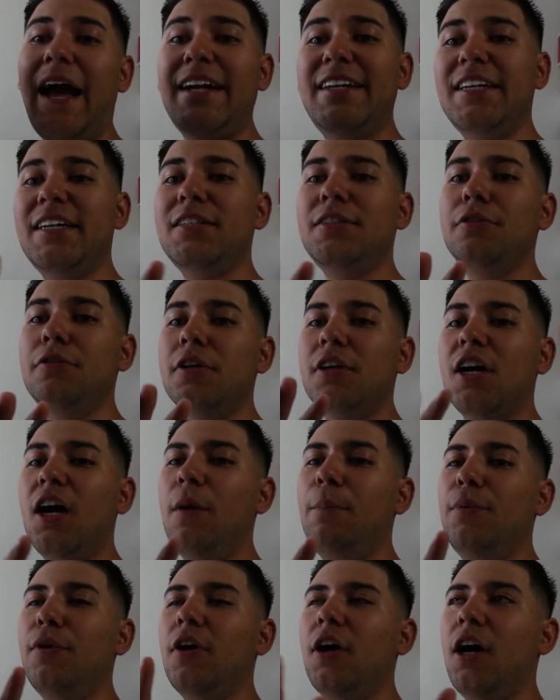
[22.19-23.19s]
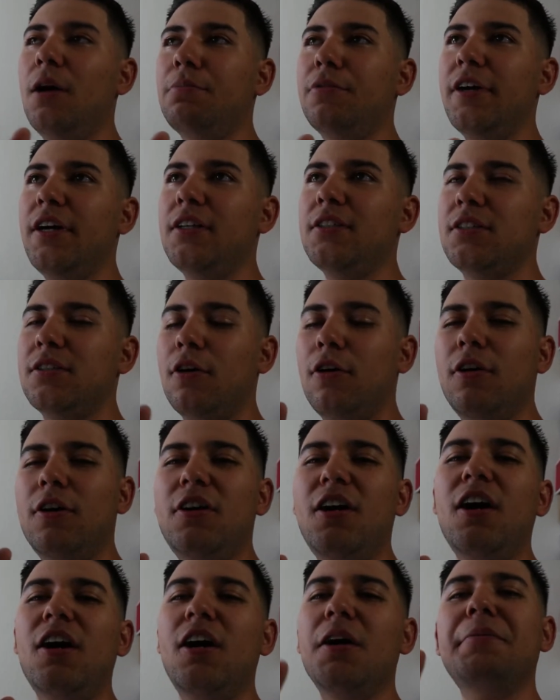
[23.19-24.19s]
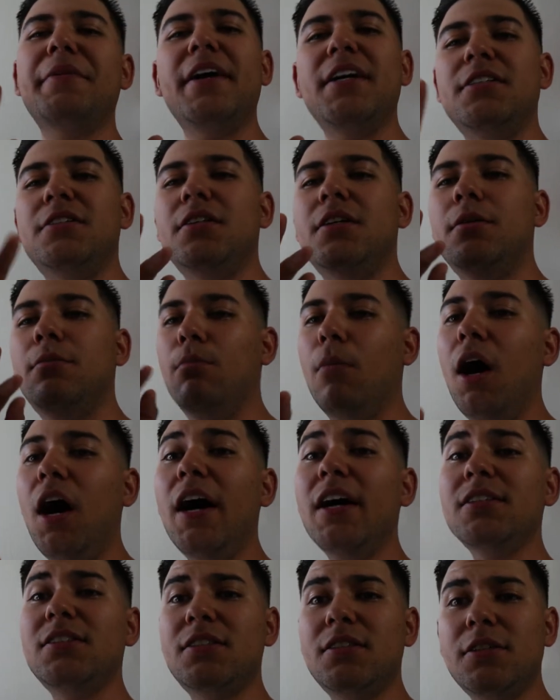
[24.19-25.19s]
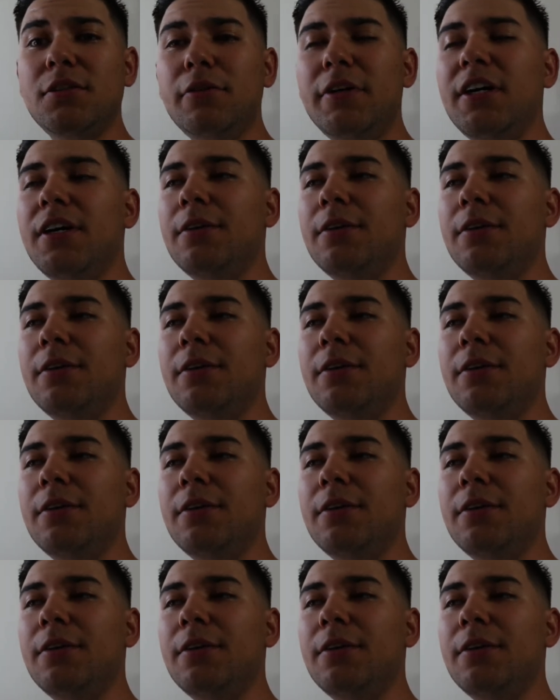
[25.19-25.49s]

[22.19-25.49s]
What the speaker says: I did do a couple upgrades, or not upgrades, mods to